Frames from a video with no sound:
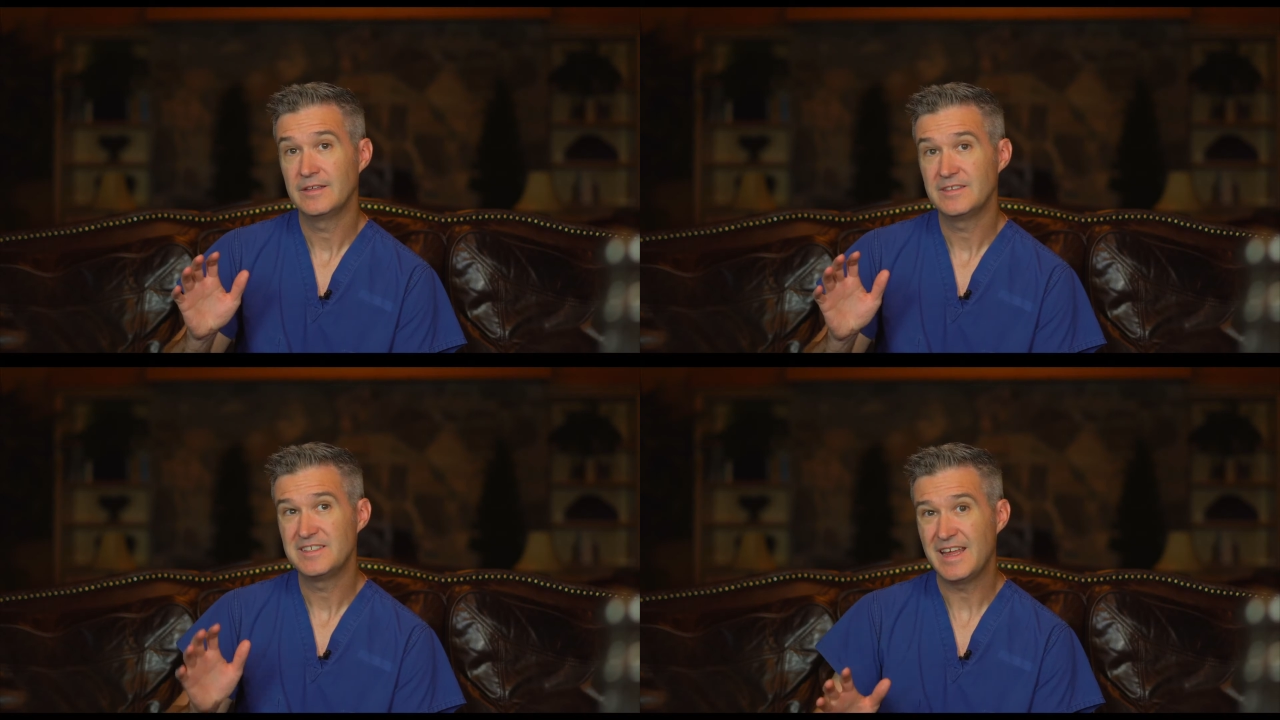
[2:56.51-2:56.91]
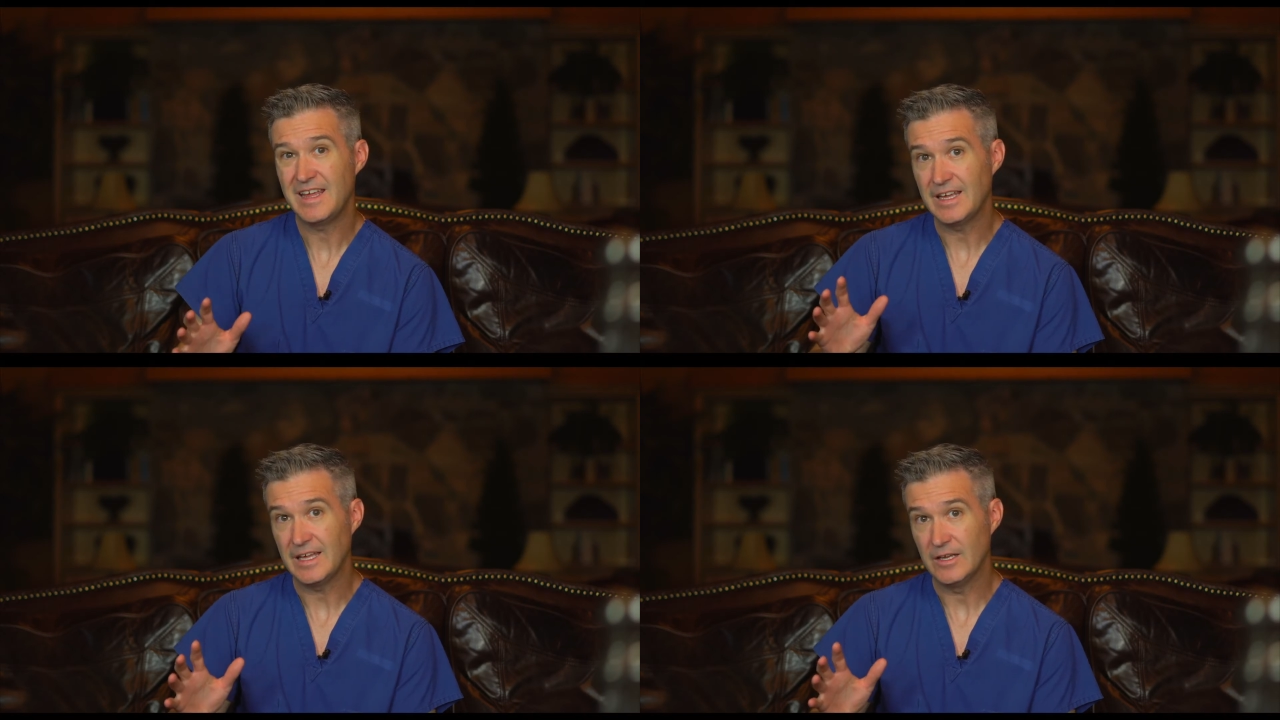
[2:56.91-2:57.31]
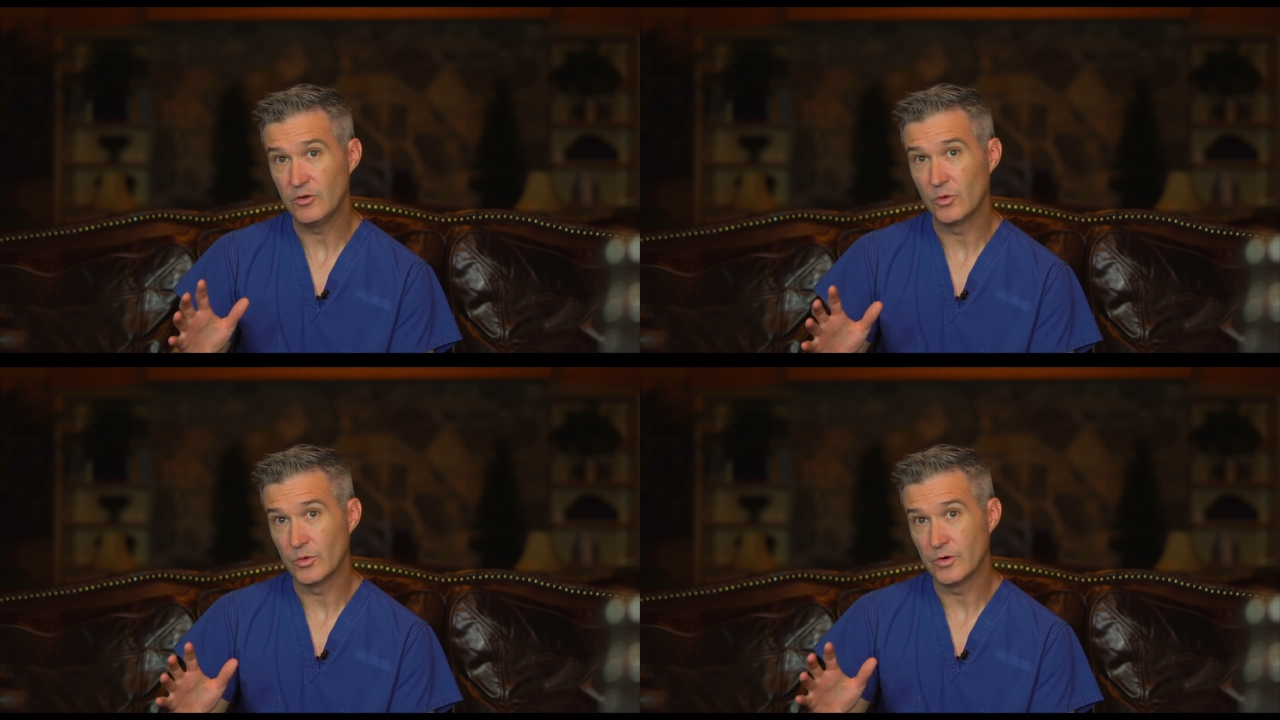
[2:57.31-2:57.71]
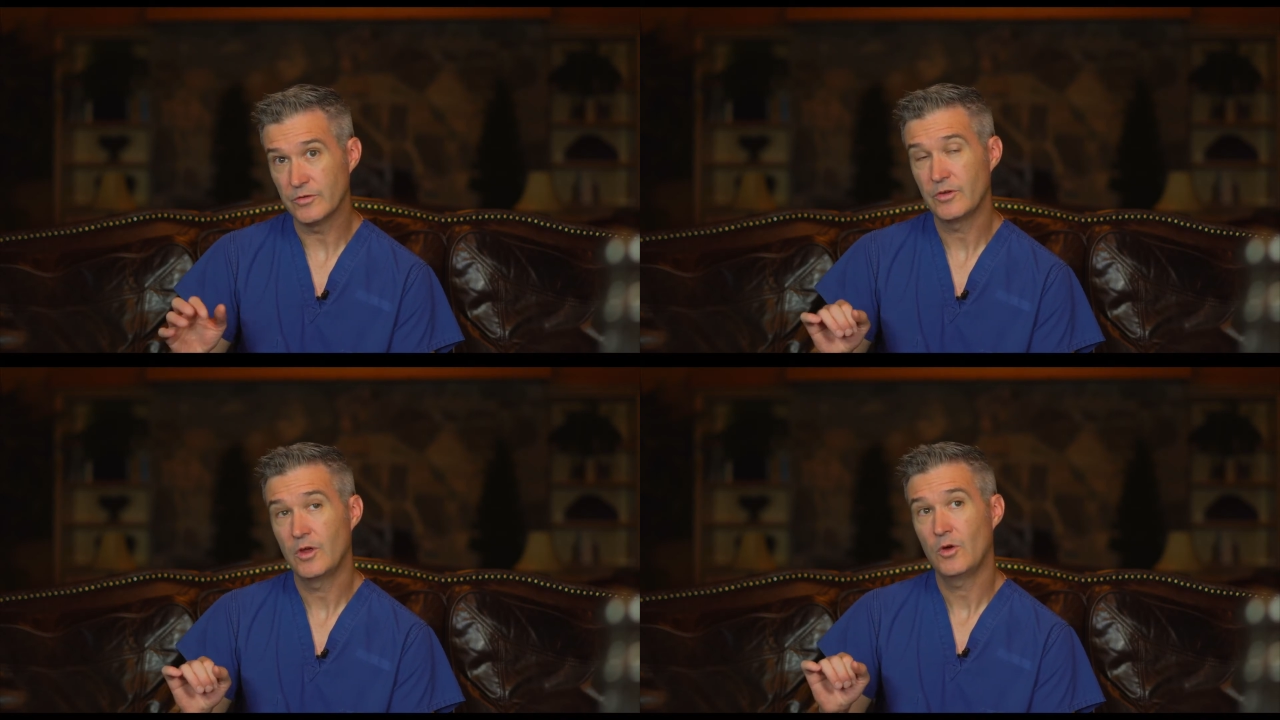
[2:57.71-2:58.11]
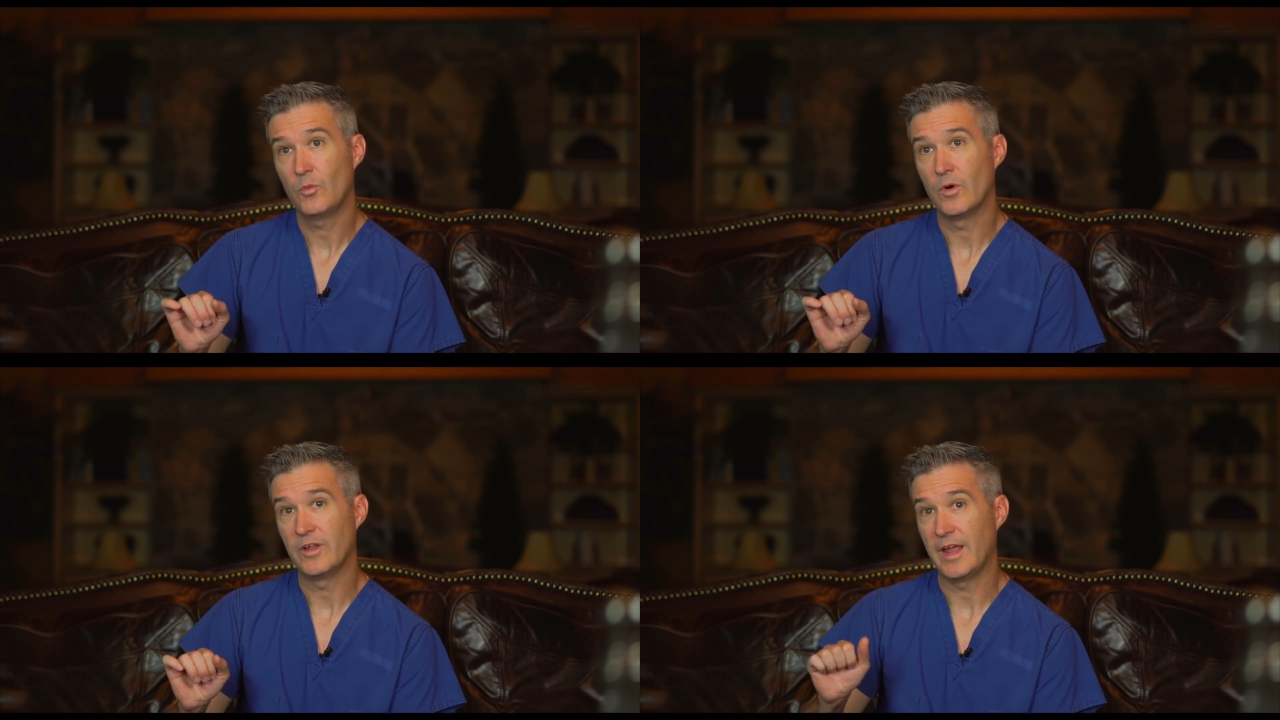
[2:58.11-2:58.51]
staying indoors
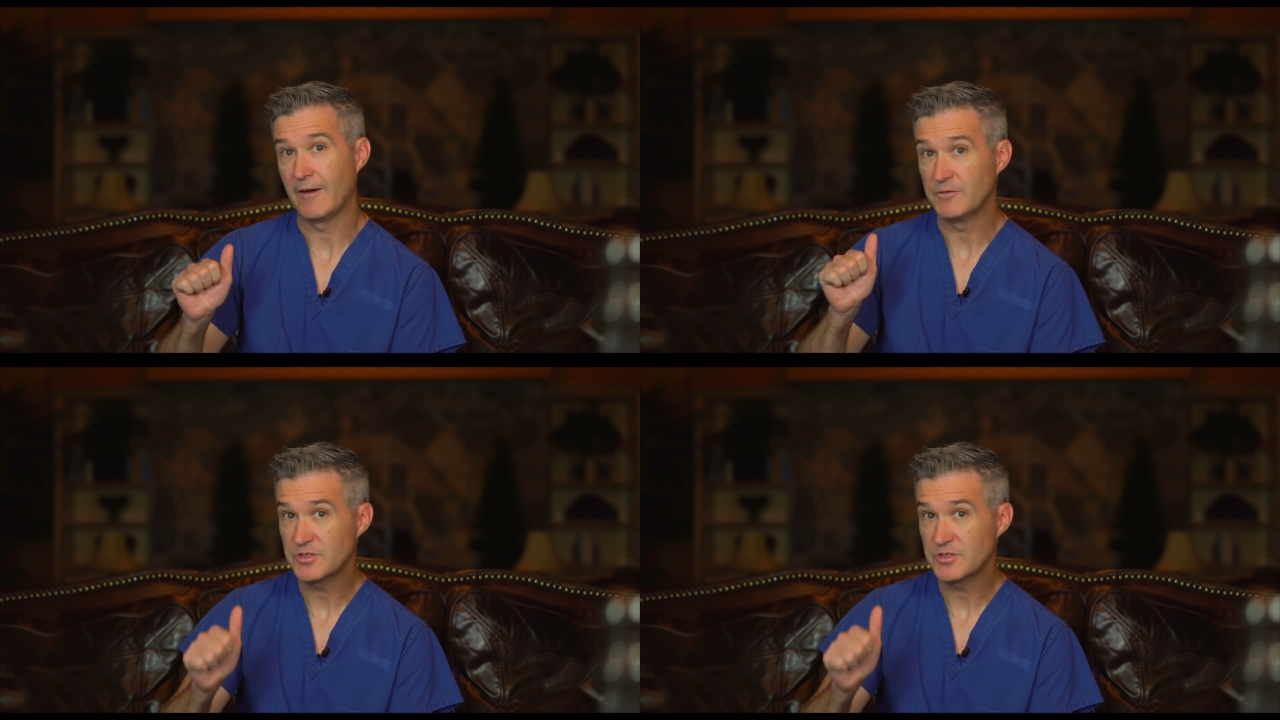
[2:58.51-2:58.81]
where you have